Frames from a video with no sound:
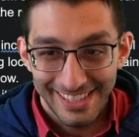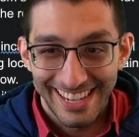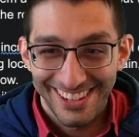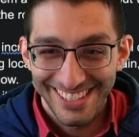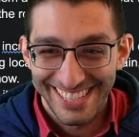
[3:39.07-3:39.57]

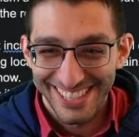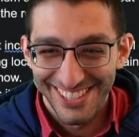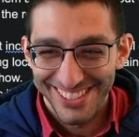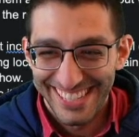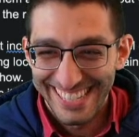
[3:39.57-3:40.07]
He's a
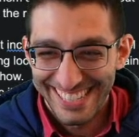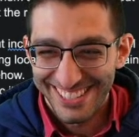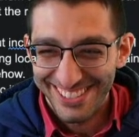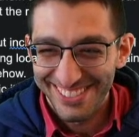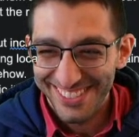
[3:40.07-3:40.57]
low-key
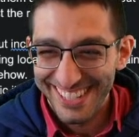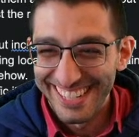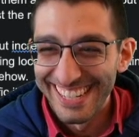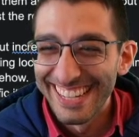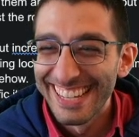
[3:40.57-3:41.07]
streamer.
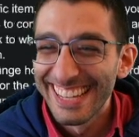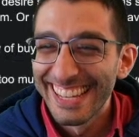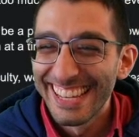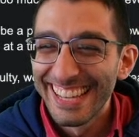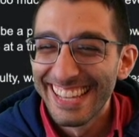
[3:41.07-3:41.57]

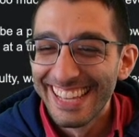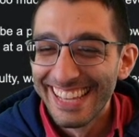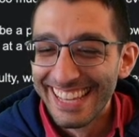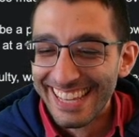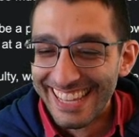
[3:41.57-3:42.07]

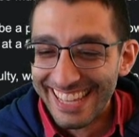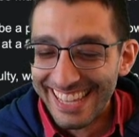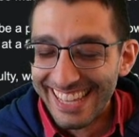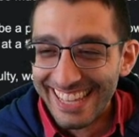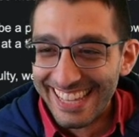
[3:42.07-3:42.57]

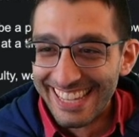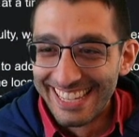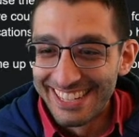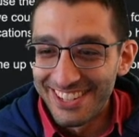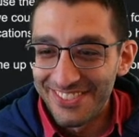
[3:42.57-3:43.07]

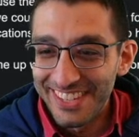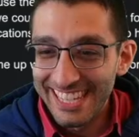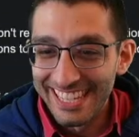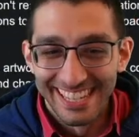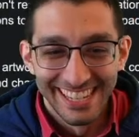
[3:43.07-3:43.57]
You know
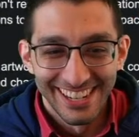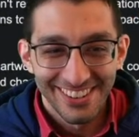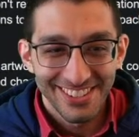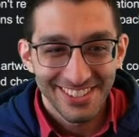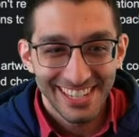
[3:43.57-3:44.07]
me,
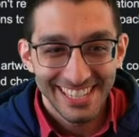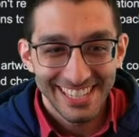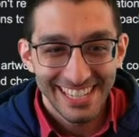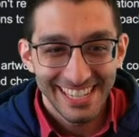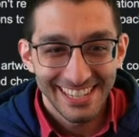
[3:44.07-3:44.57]
always trying to
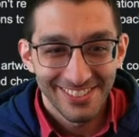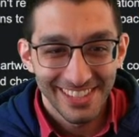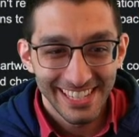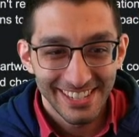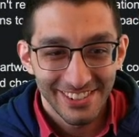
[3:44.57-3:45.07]
stay with
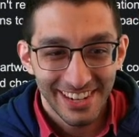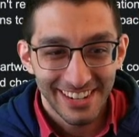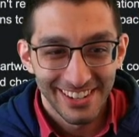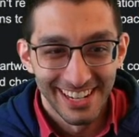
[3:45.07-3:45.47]
the in crowd.